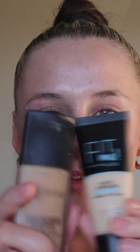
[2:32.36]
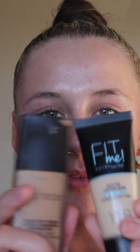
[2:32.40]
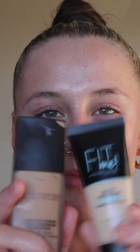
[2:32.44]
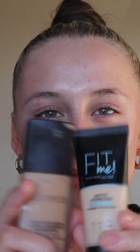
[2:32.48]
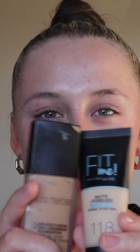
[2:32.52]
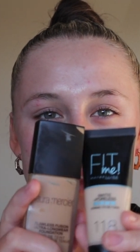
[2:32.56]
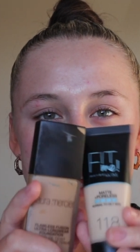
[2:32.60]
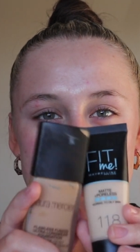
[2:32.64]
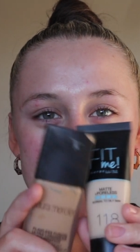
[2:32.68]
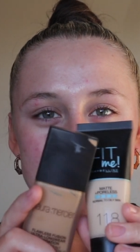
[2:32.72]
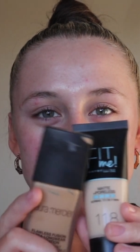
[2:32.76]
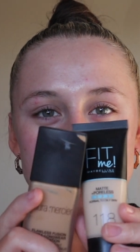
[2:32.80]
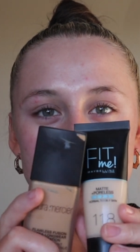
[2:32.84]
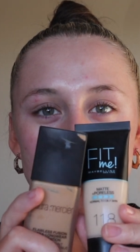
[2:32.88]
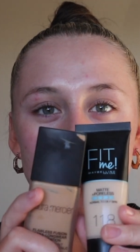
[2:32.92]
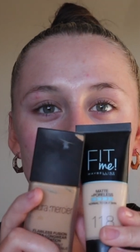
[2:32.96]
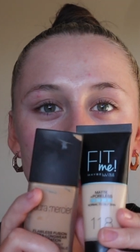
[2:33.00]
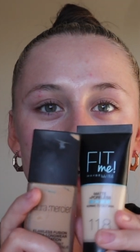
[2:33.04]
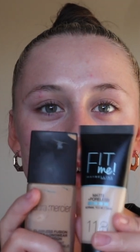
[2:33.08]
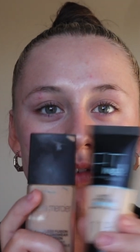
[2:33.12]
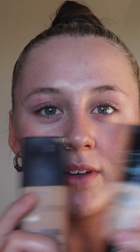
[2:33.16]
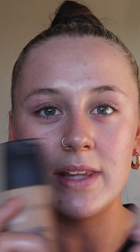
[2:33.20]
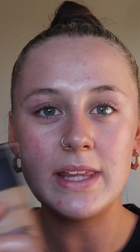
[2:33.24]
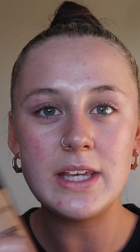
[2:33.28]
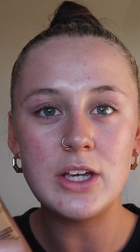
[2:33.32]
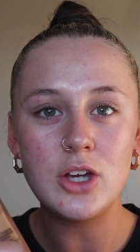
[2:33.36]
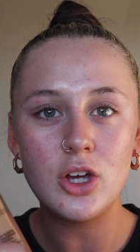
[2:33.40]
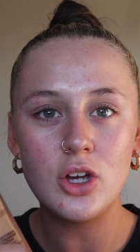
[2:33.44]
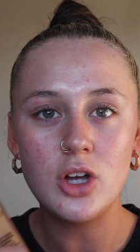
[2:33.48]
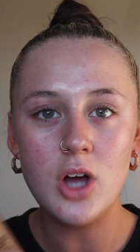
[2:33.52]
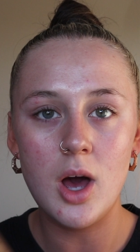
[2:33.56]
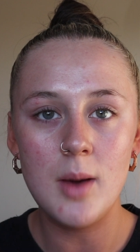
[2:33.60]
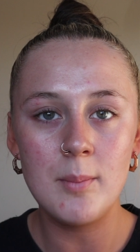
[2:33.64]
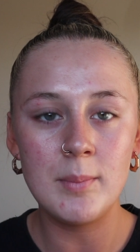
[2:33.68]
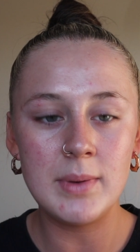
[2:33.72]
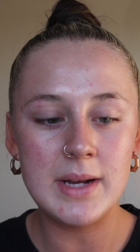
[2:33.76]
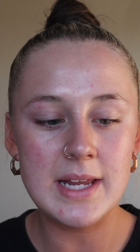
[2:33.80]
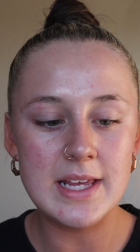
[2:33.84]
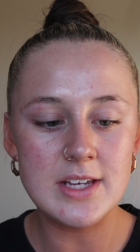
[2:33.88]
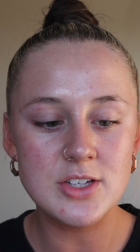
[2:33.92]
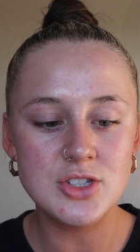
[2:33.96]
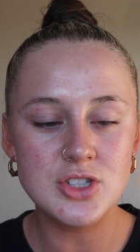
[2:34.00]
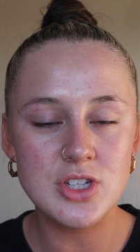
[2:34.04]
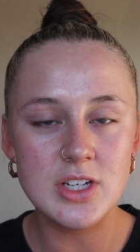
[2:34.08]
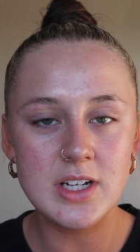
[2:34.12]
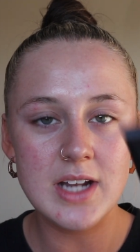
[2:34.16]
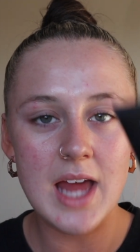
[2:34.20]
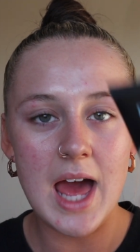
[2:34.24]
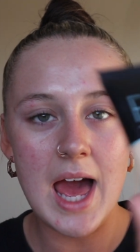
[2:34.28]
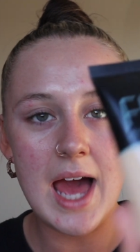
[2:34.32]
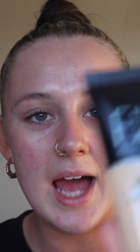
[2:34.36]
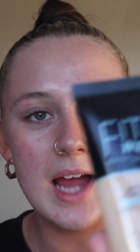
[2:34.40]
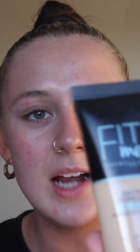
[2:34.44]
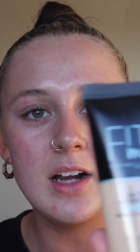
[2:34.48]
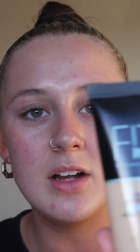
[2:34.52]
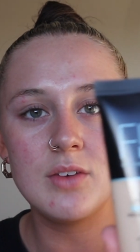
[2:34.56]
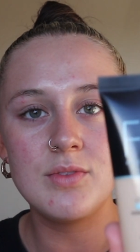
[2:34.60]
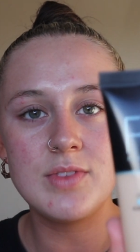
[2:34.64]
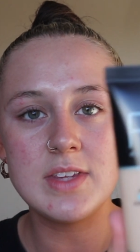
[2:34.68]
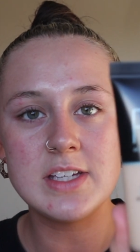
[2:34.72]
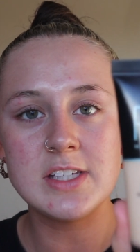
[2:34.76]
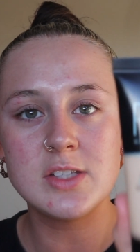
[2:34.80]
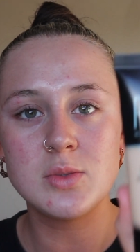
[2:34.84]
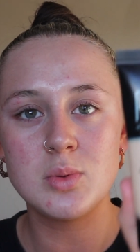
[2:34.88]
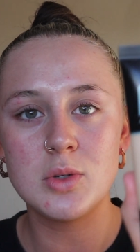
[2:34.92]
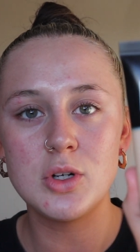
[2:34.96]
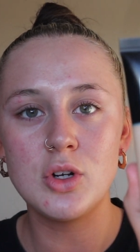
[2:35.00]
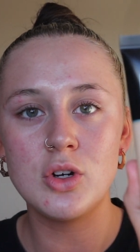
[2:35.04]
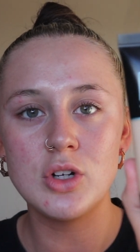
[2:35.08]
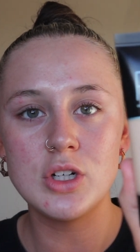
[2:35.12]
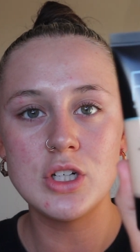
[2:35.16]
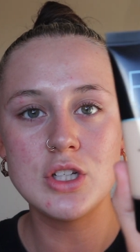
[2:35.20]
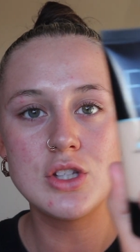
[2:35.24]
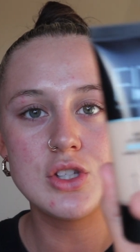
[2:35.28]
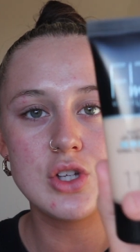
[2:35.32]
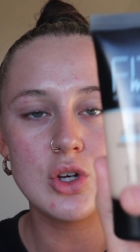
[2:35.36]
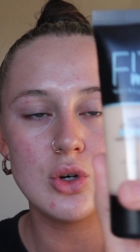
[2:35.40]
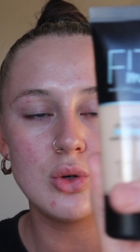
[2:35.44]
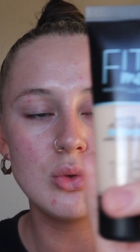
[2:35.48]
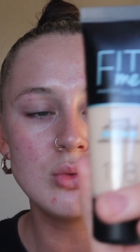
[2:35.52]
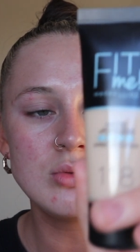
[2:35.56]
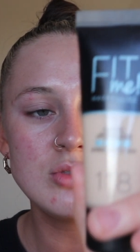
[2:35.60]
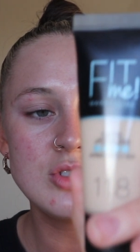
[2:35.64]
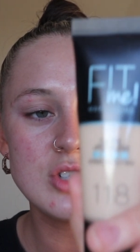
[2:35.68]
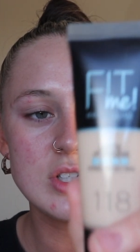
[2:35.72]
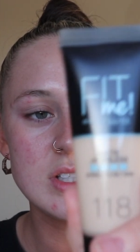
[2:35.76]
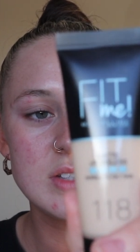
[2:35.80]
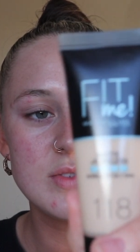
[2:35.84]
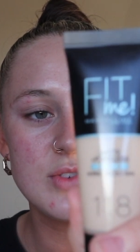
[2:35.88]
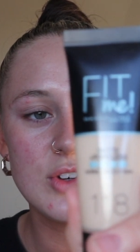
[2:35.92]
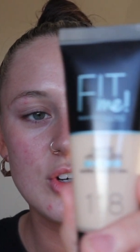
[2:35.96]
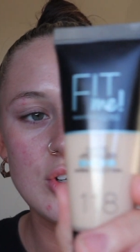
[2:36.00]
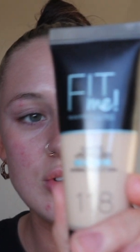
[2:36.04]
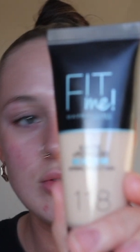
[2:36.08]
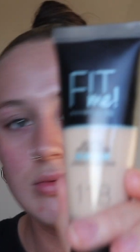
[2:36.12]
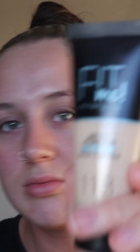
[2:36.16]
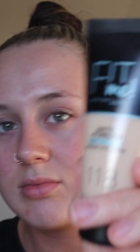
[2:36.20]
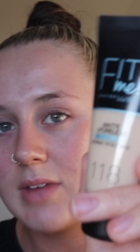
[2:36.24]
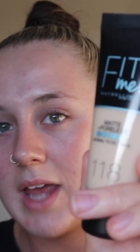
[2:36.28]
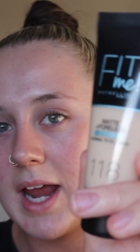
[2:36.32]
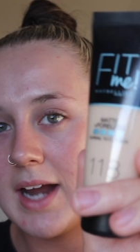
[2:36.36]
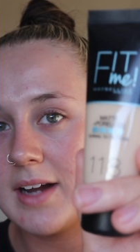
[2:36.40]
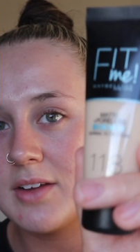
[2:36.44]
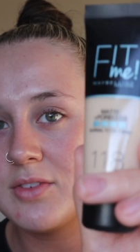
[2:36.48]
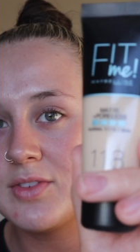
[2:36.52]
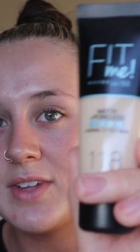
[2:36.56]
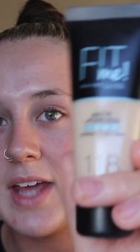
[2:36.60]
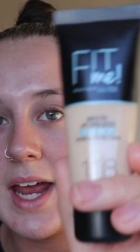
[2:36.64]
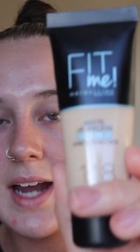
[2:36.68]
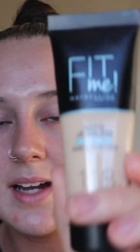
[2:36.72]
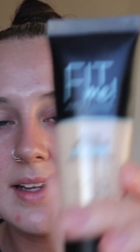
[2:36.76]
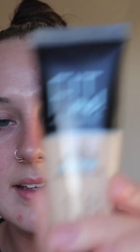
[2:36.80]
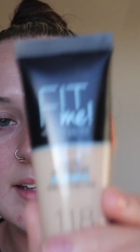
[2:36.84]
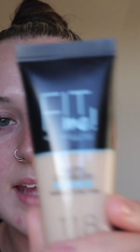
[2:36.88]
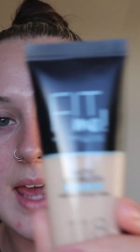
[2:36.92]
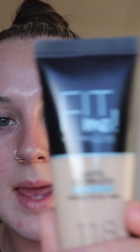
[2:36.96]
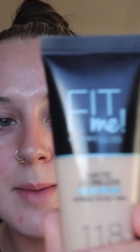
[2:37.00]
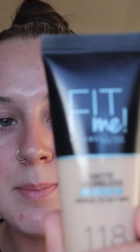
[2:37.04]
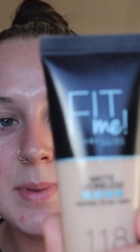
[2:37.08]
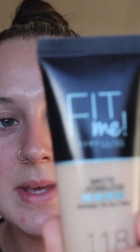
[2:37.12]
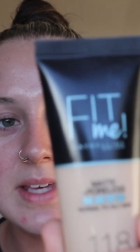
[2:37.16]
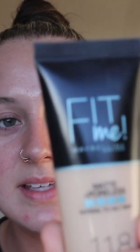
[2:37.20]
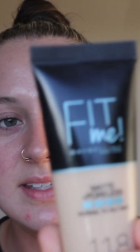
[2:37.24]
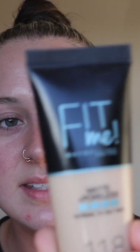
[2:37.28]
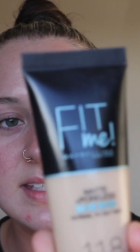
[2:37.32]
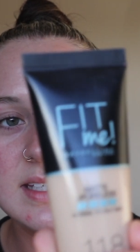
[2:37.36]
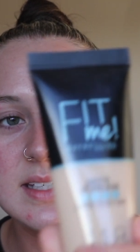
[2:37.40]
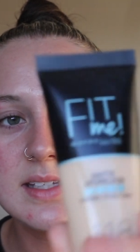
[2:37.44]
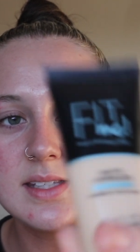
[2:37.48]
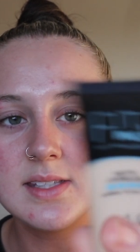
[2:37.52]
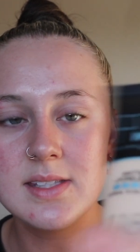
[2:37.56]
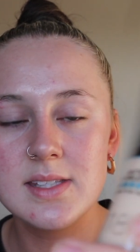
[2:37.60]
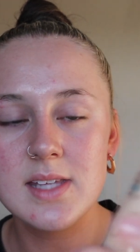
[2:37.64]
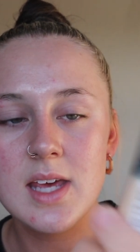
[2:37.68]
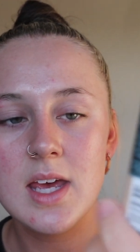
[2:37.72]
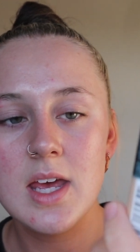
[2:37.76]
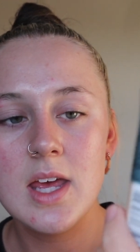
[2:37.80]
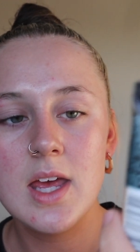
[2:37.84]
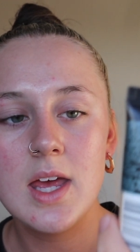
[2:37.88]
These two are a really good combination. I love this one on its own just for kind of day-to-day basis.